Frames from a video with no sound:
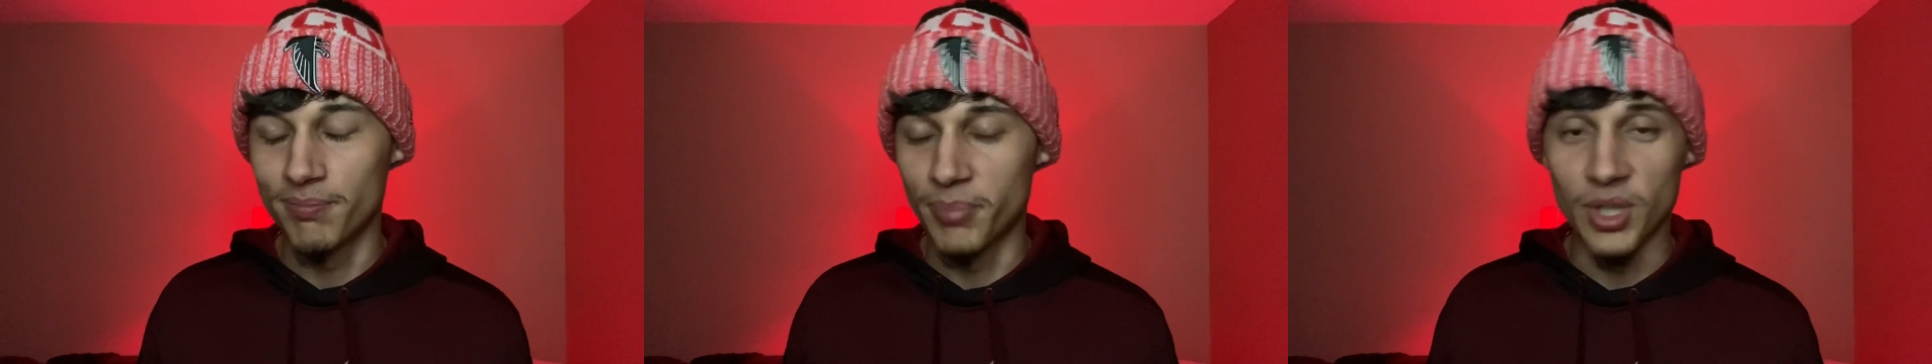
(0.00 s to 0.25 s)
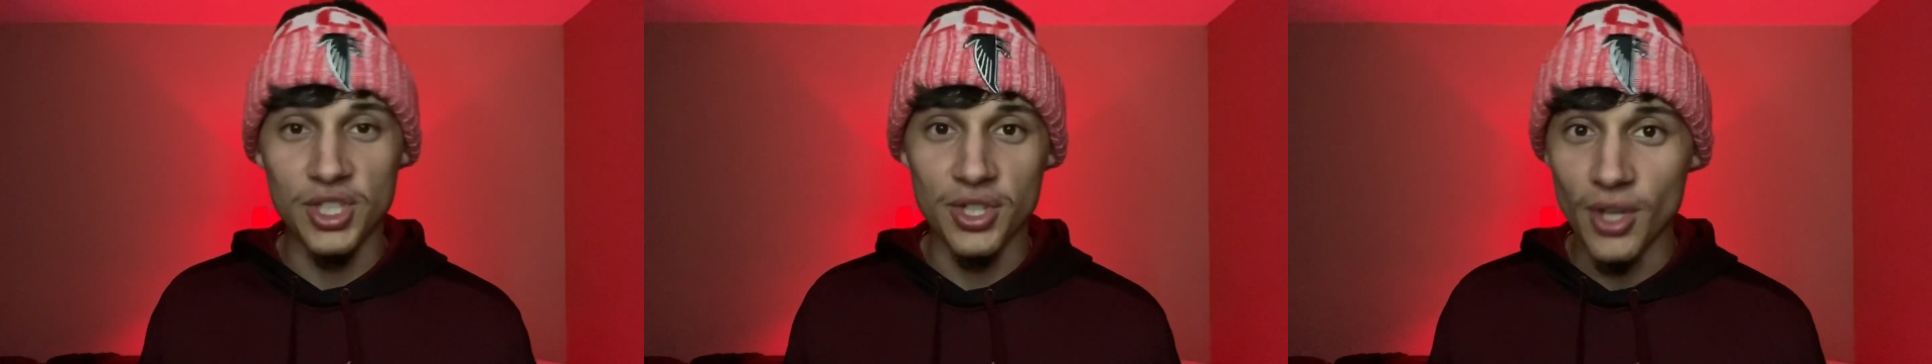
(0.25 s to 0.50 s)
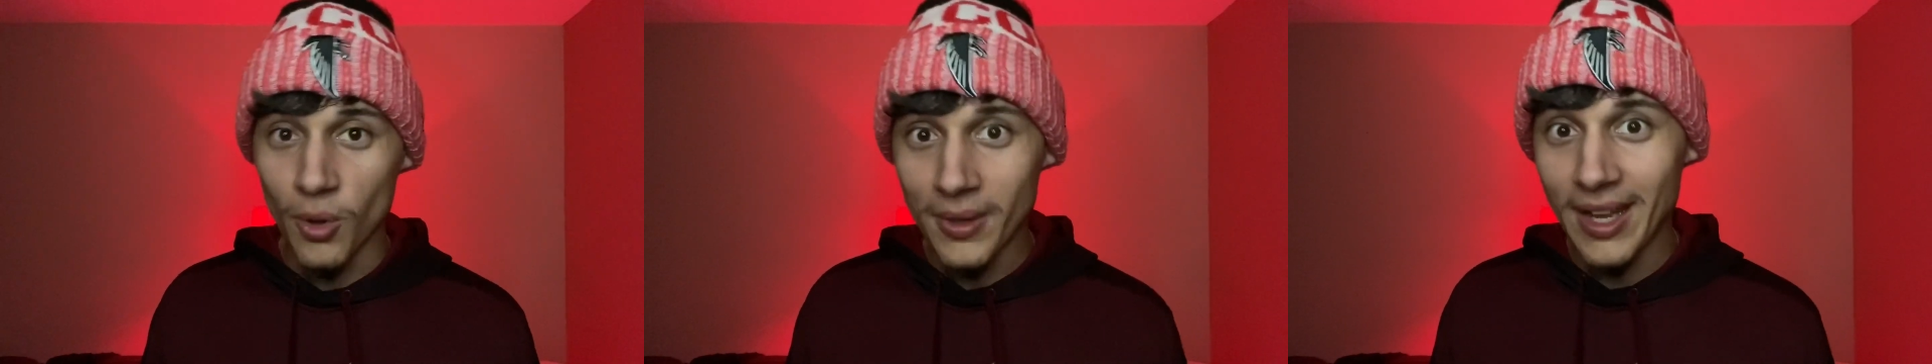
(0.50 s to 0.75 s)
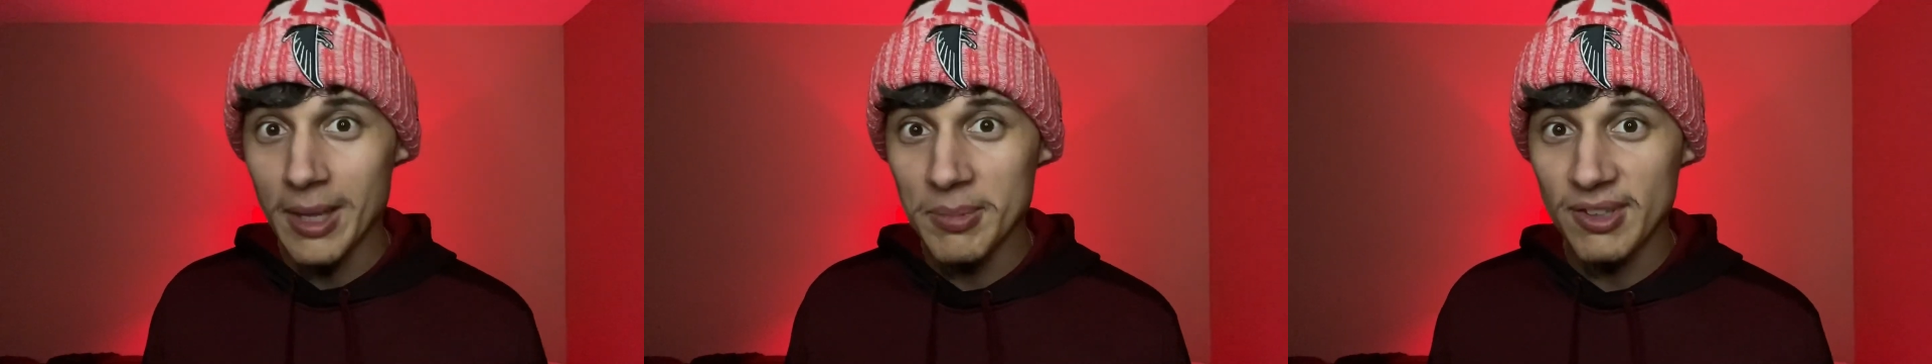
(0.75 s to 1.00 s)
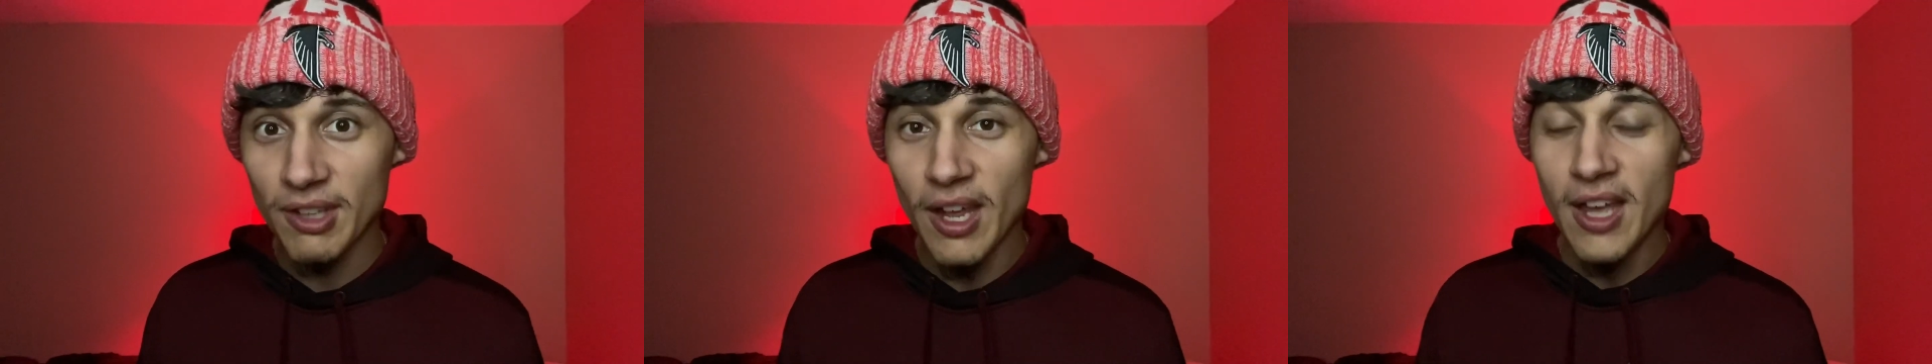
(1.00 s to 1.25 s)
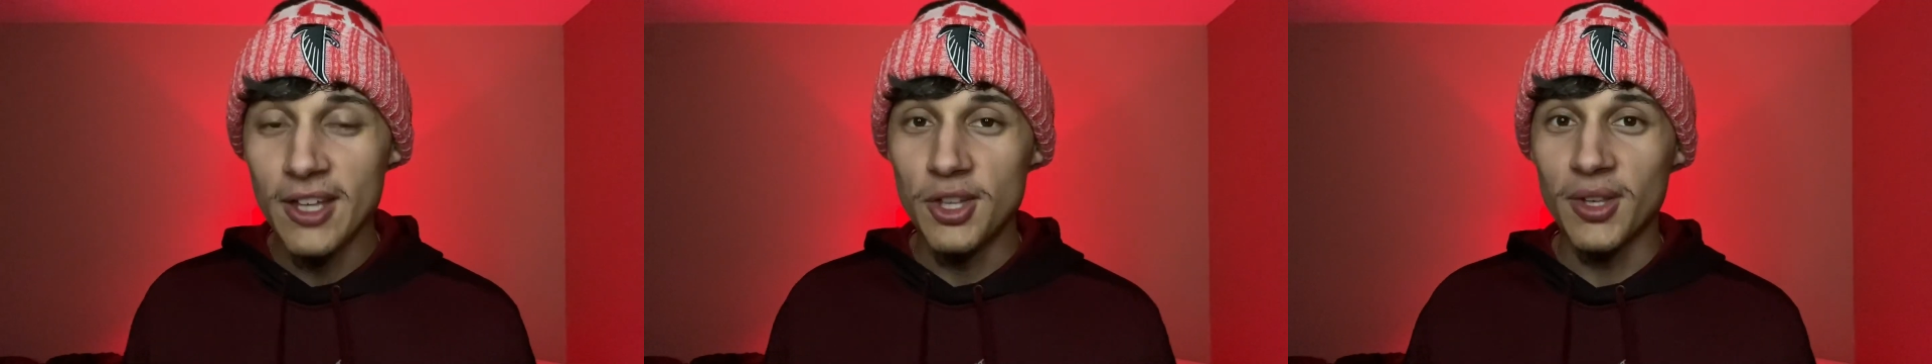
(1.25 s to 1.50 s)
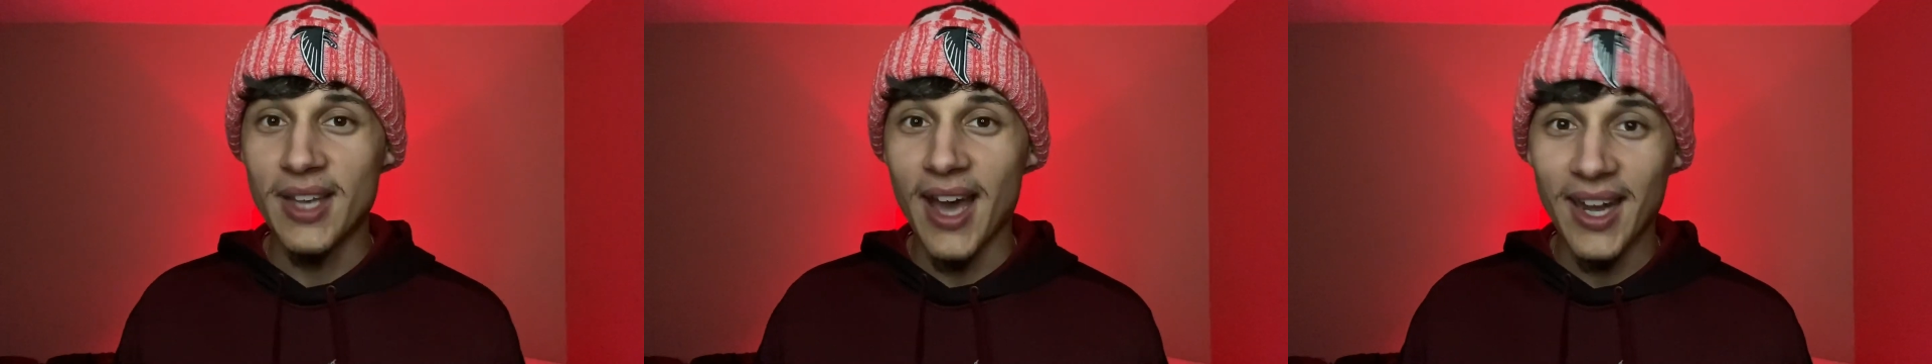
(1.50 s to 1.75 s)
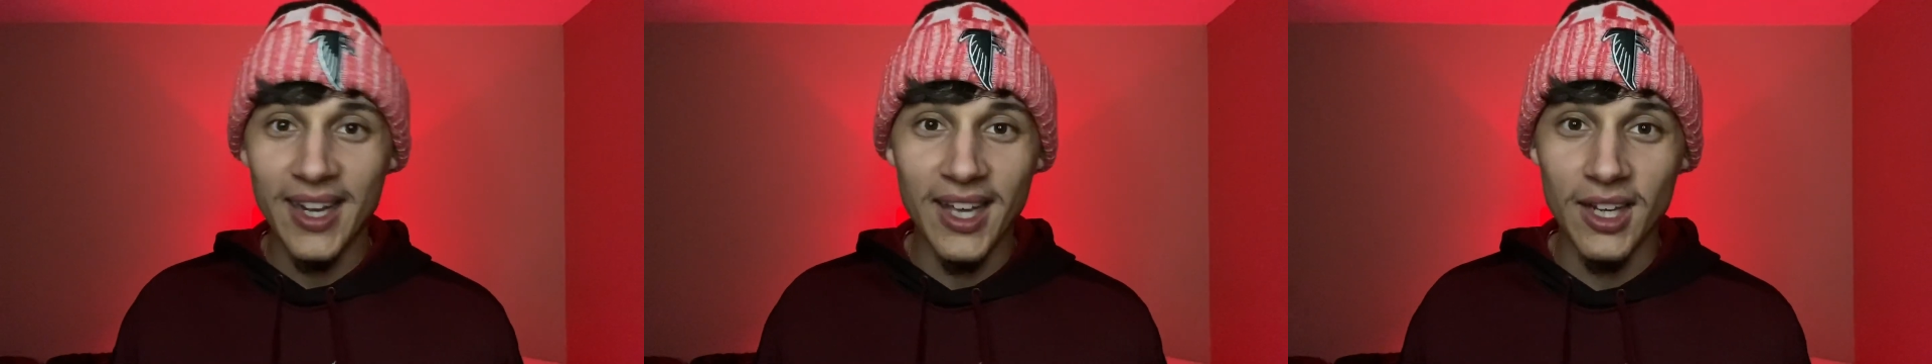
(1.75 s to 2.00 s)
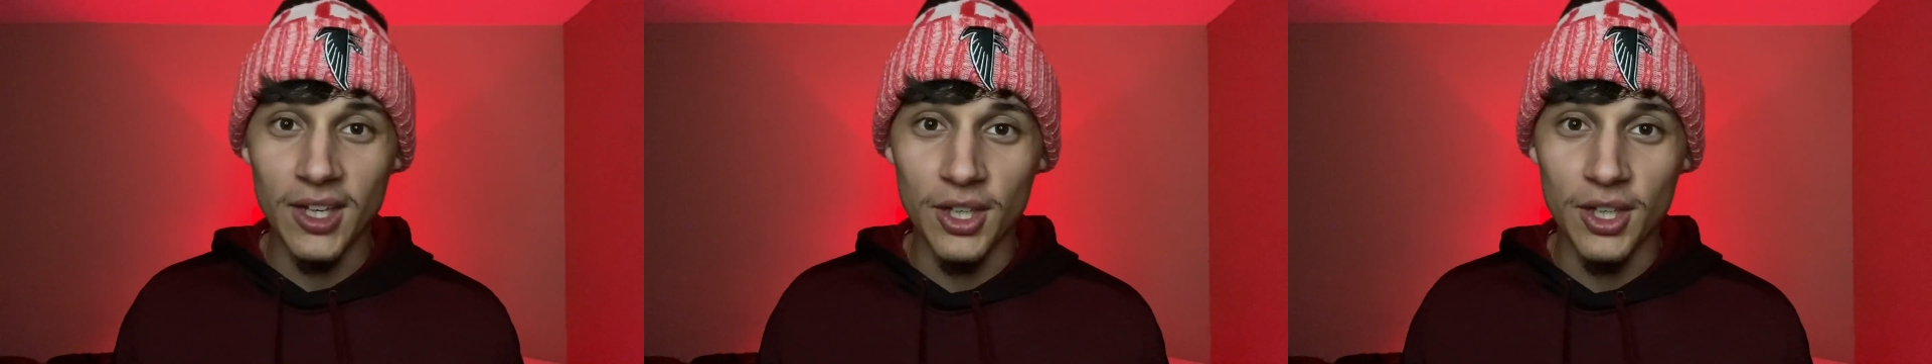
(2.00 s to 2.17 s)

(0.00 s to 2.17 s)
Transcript: Bunch of no names. You got to get a